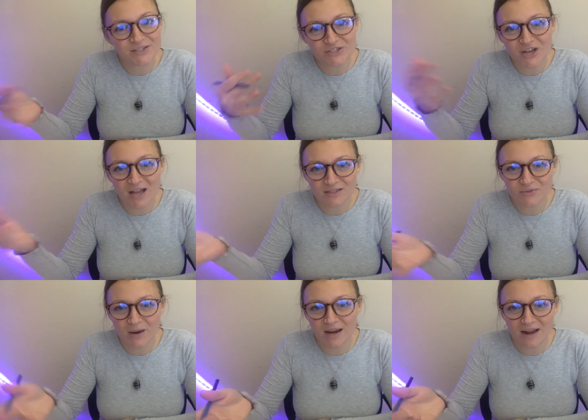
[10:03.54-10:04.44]
to
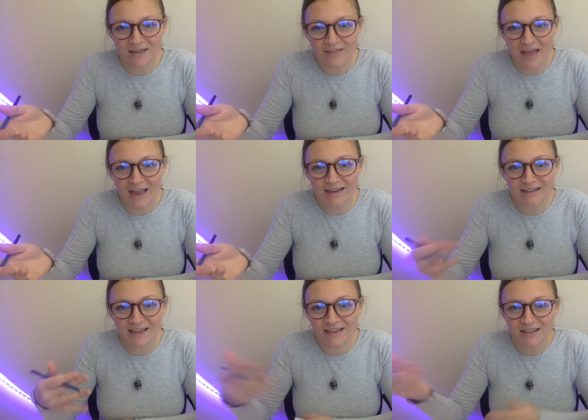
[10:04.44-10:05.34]
judge right
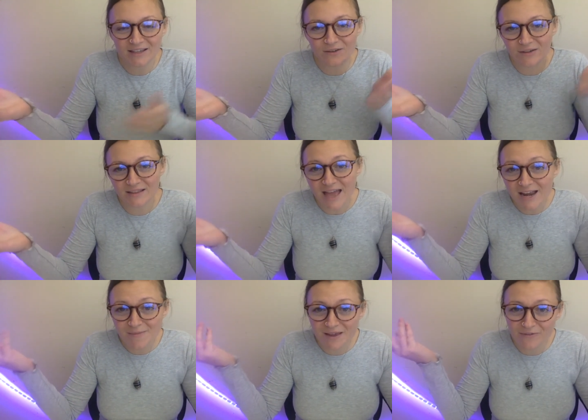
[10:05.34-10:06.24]
online, like you can
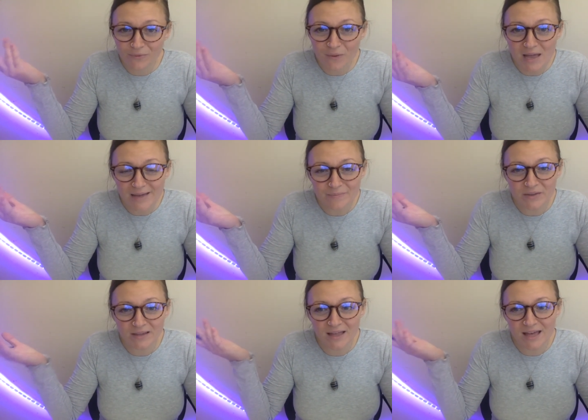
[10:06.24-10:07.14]
lie to me if you want,
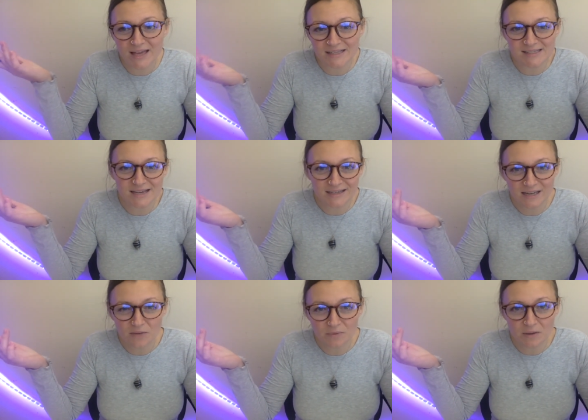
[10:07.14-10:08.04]
but like it's not
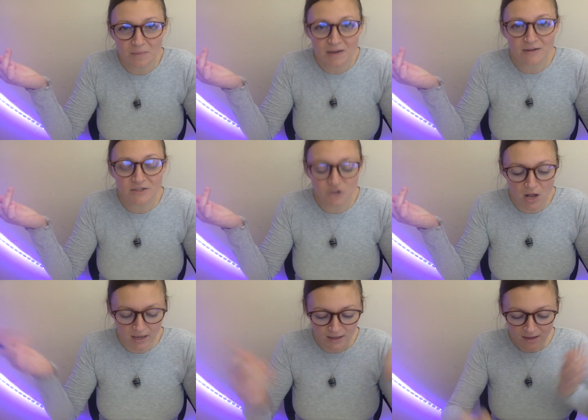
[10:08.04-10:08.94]
going to help you get better at
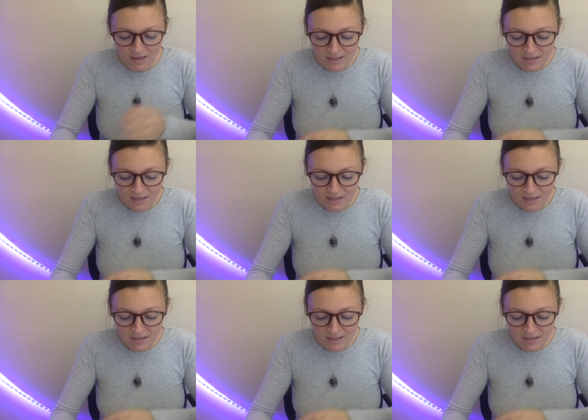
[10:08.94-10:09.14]
drawing.